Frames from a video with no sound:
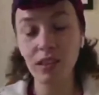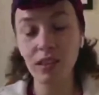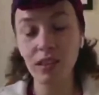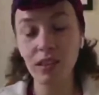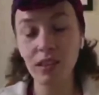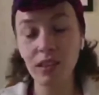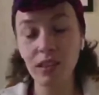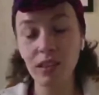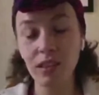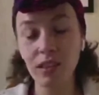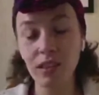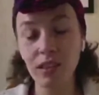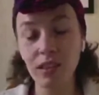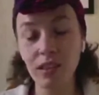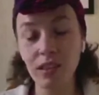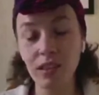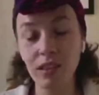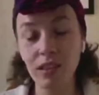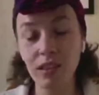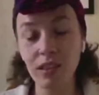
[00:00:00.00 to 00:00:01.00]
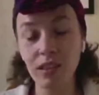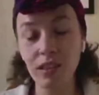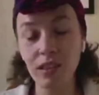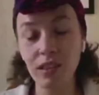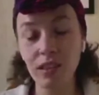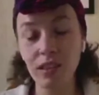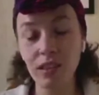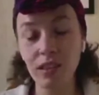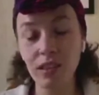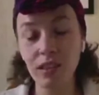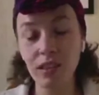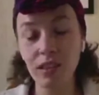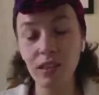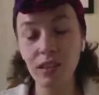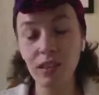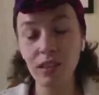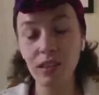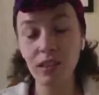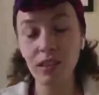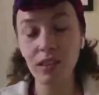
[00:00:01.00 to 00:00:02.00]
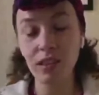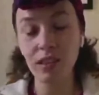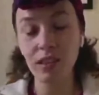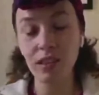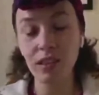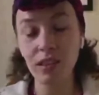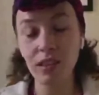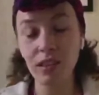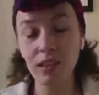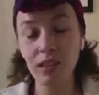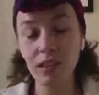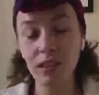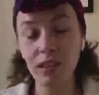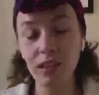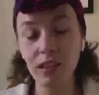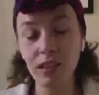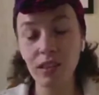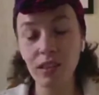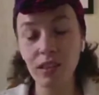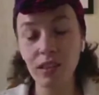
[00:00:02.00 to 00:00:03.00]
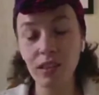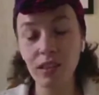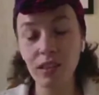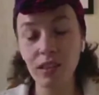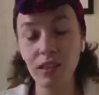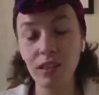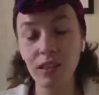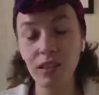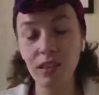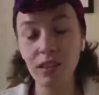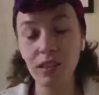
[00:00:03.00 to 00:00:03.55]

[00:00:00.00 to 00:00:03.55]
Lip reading: And so here I am. Hopefully, if you're seeing this,